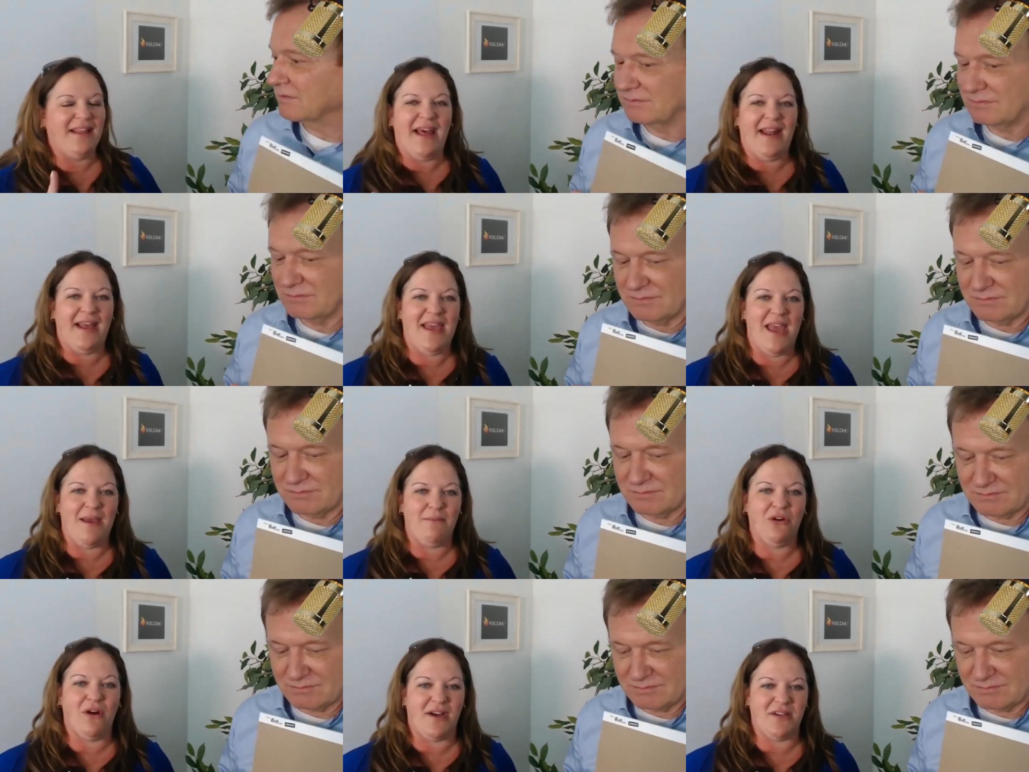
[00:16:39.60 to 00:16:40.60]
Speaker 1: that I came
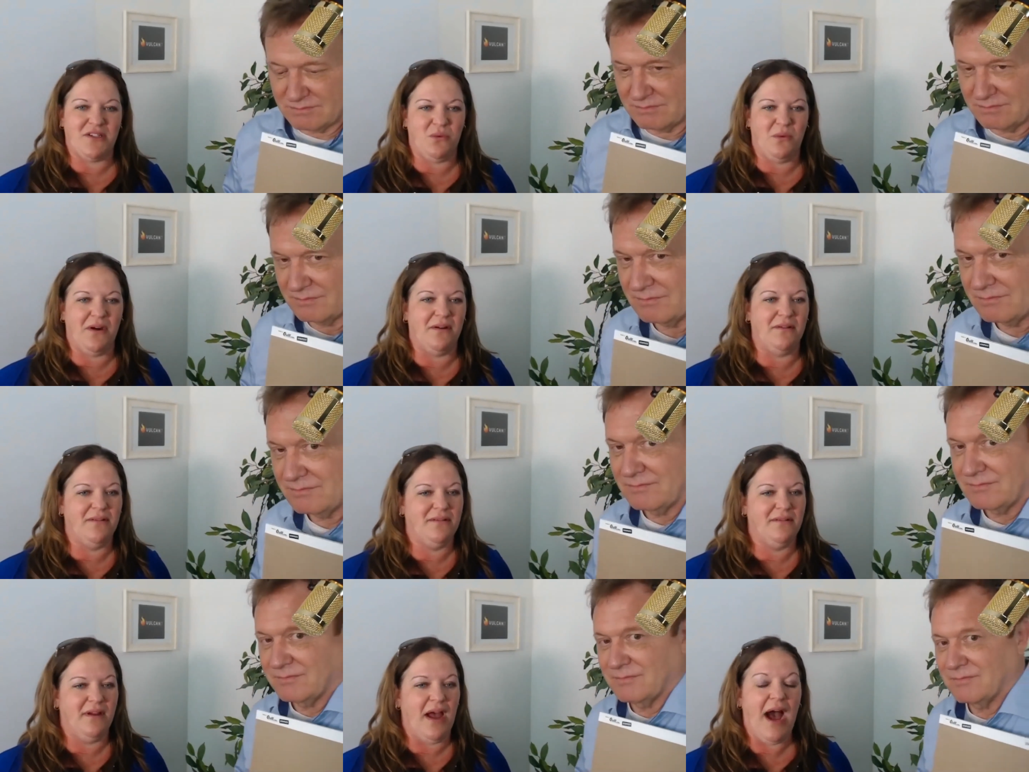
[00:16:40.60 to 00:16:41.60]
across were
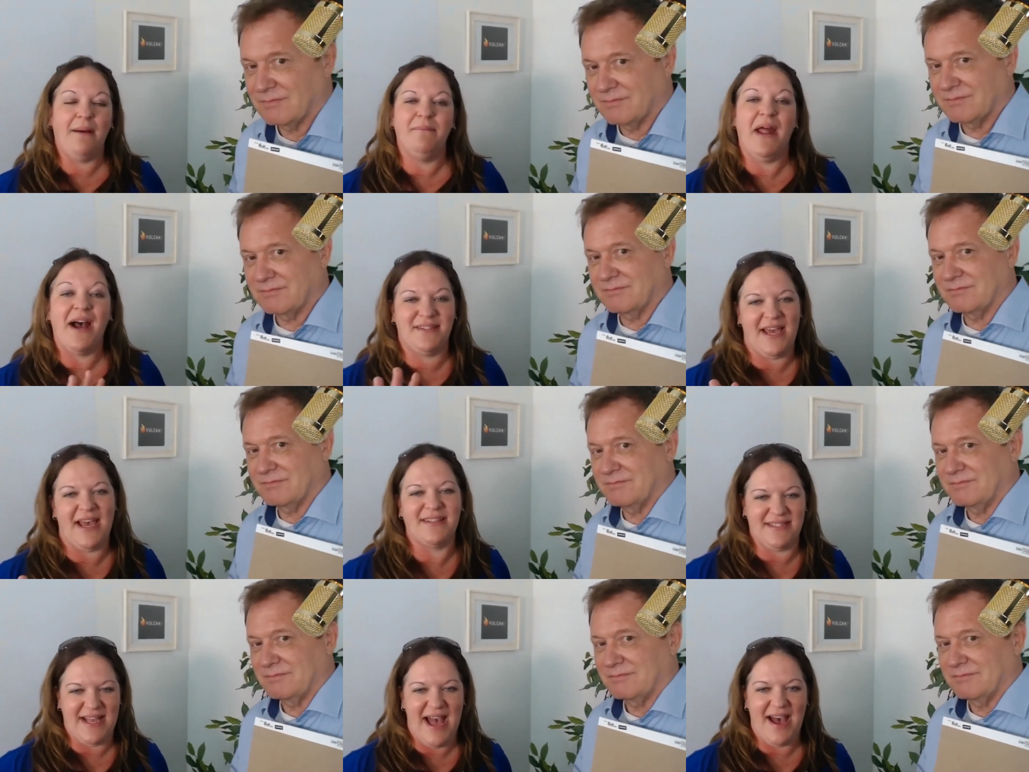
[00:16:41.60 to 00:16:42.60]
I'm not tech
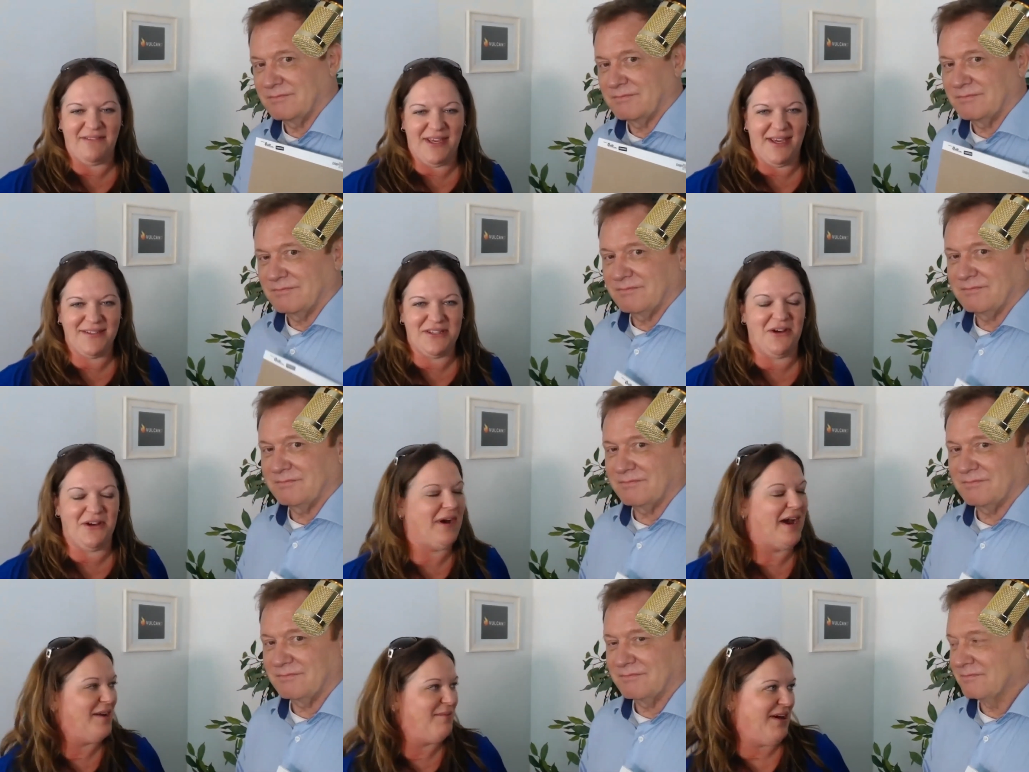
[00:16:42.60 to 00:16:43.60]
savvy, so
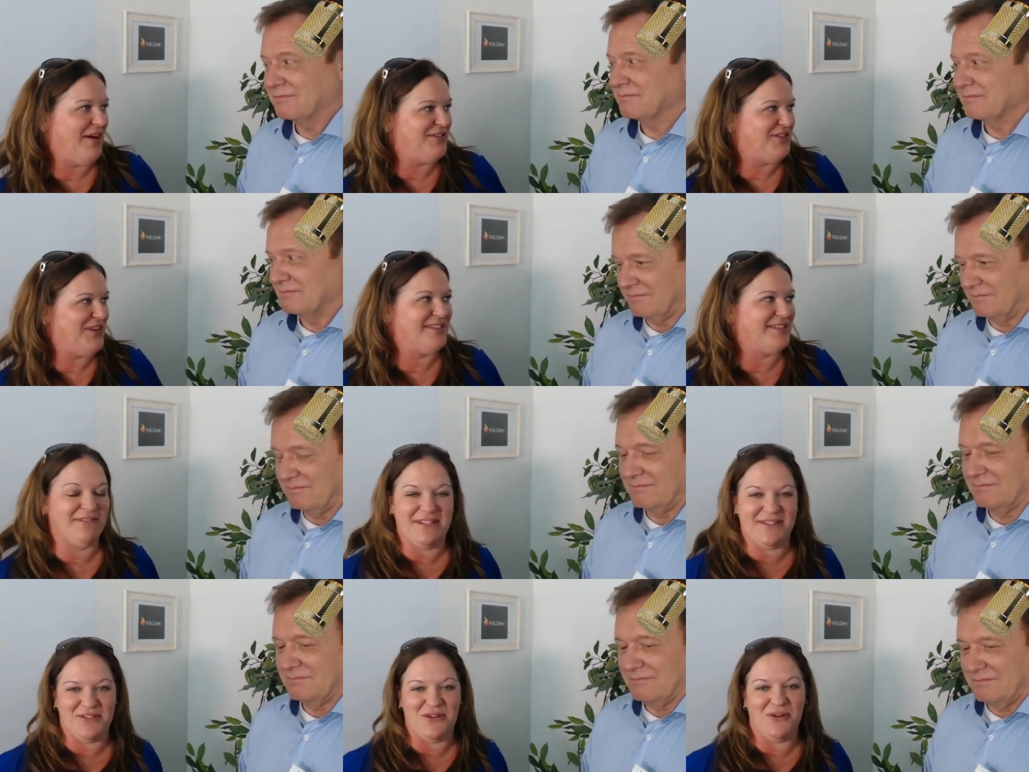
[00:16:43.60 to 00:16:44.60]
I apologize if
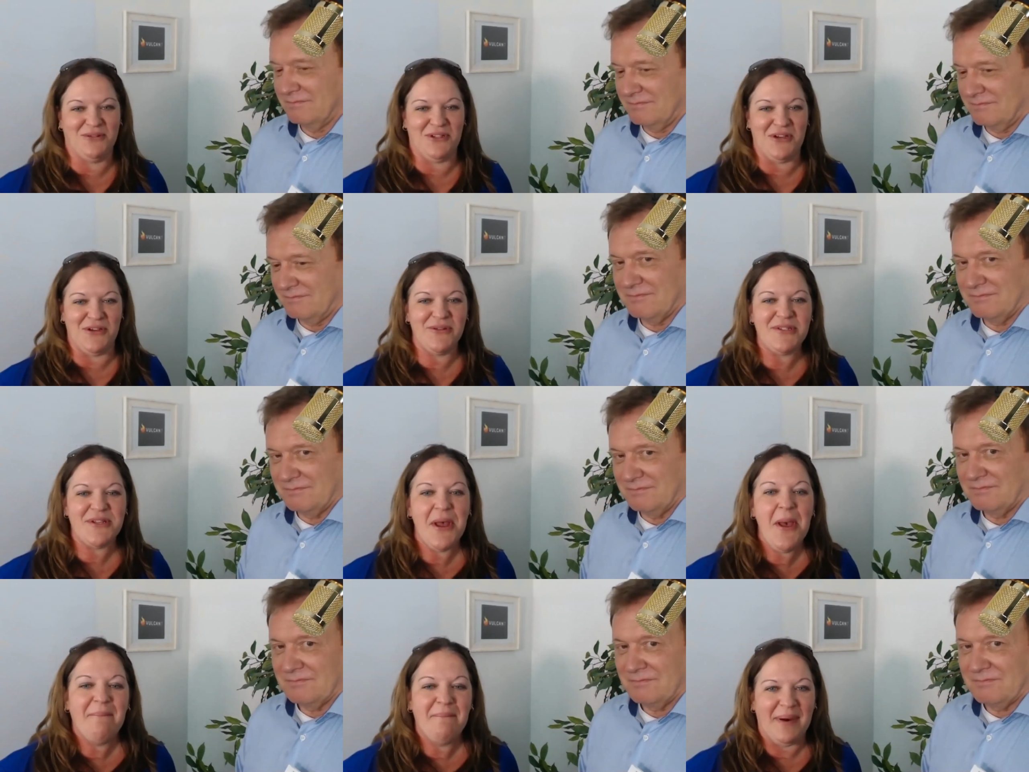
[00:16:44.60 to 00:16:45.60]
this is old news,
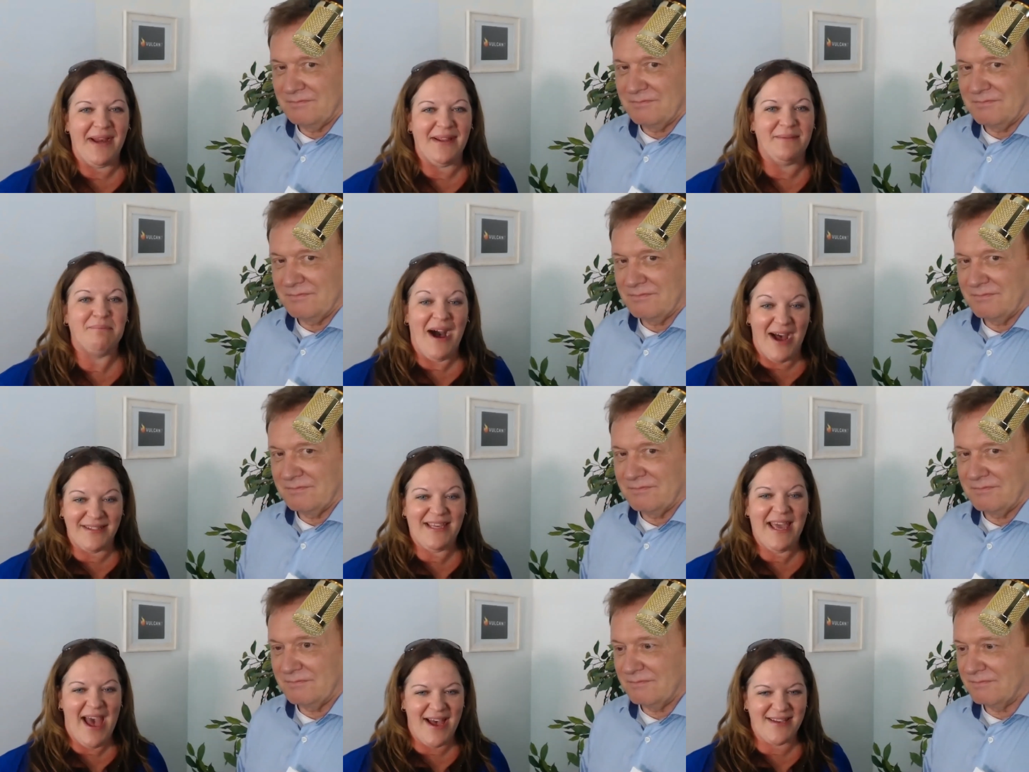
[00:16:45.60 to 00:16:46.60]
but
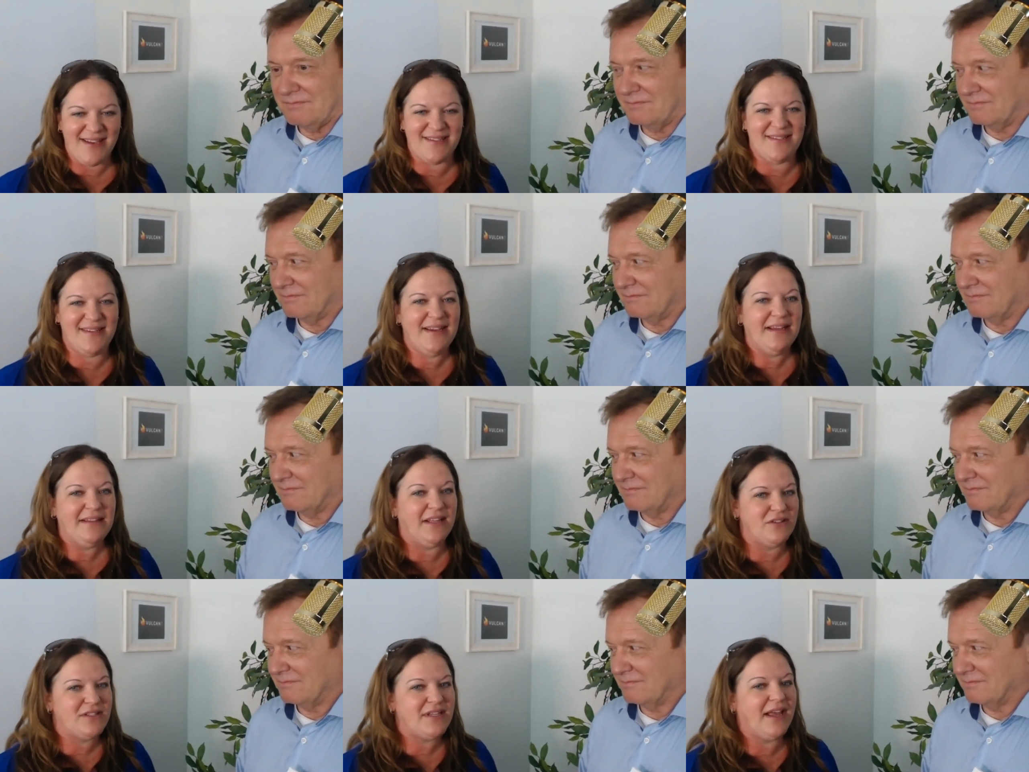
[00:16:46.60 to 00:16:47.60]
podcasts,
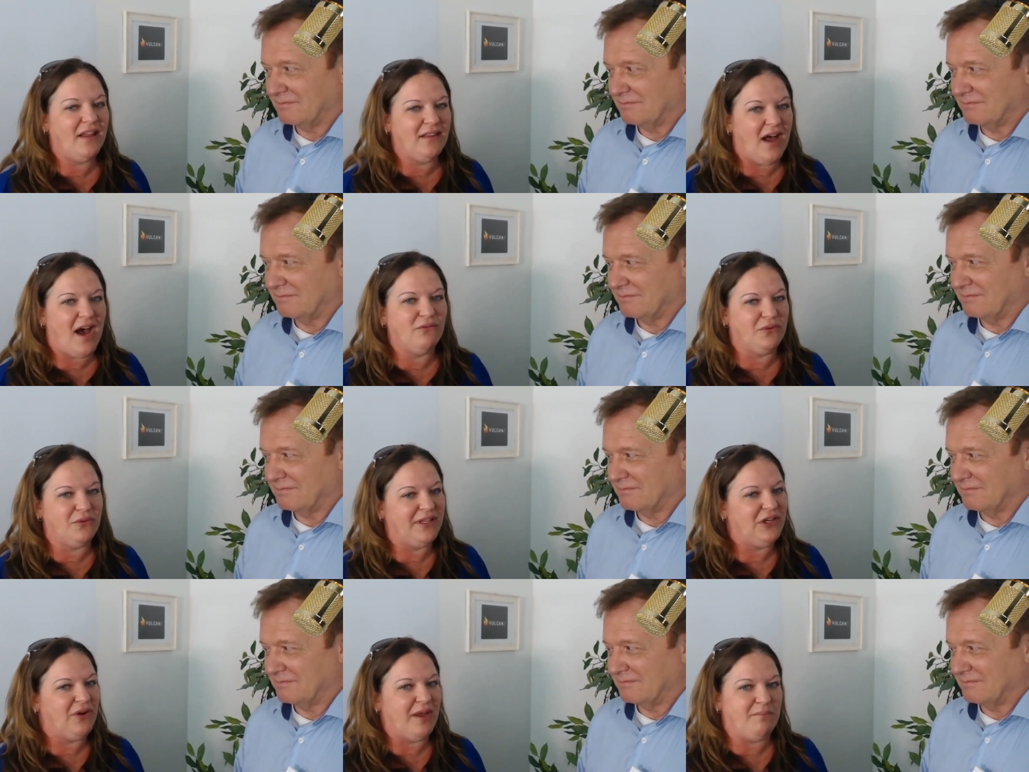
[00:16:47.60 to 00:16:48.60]
there's like a lot of really
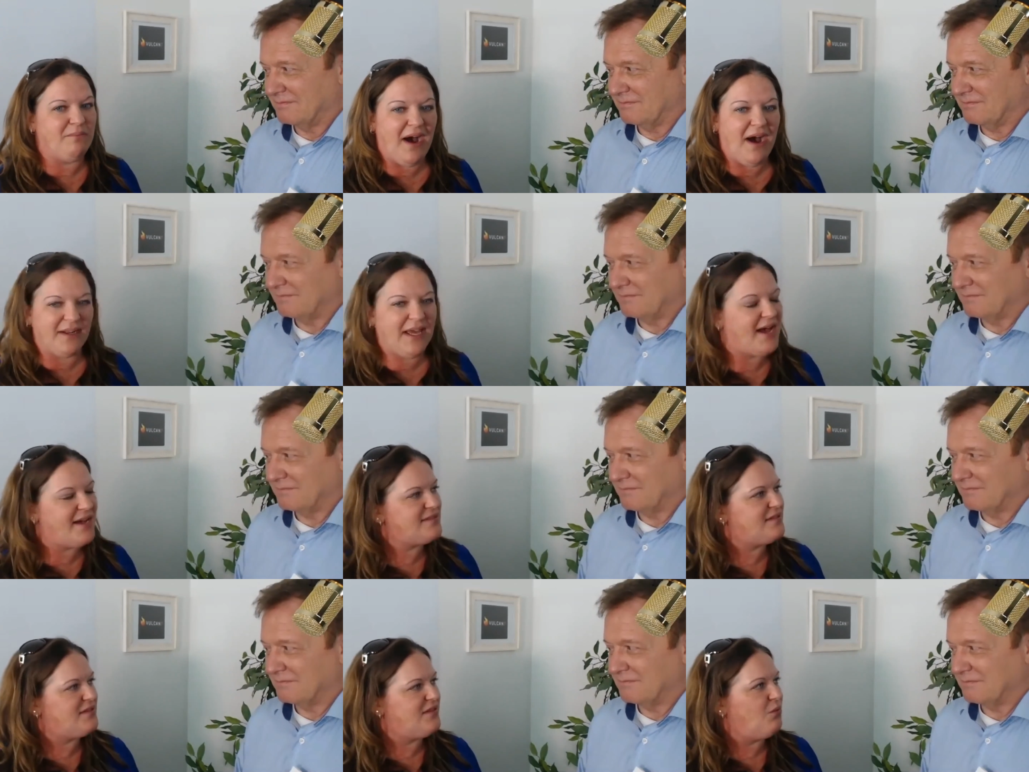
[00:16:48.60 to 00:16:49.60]
great
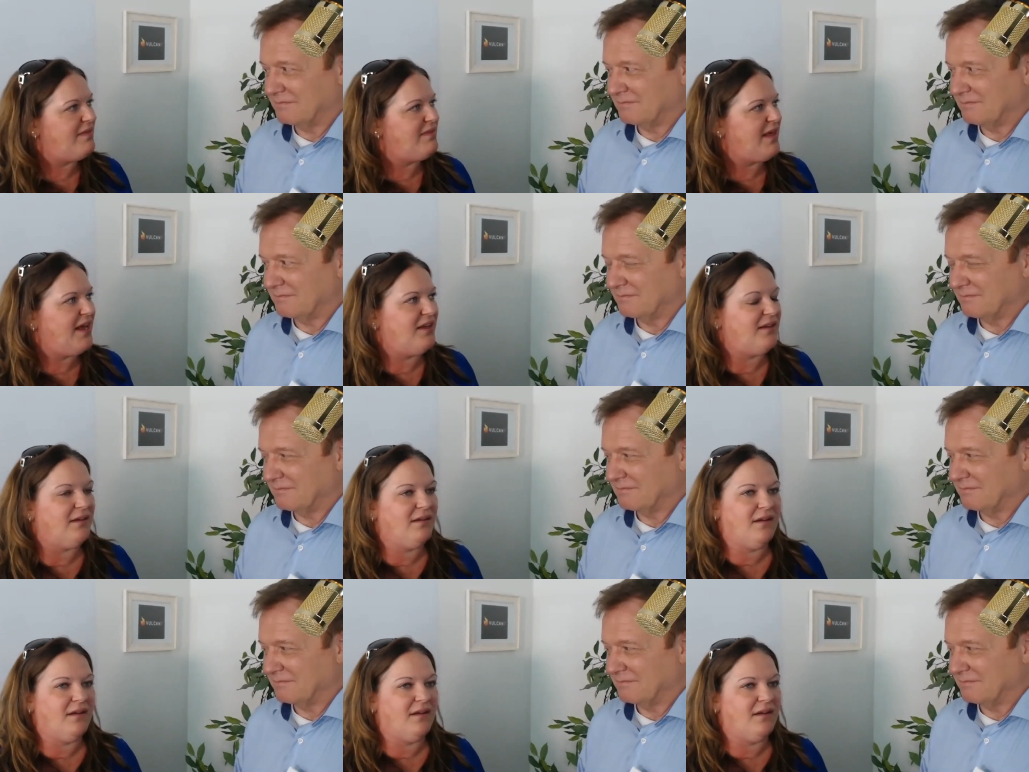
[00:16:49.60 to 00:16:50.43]
podcasts. The one that I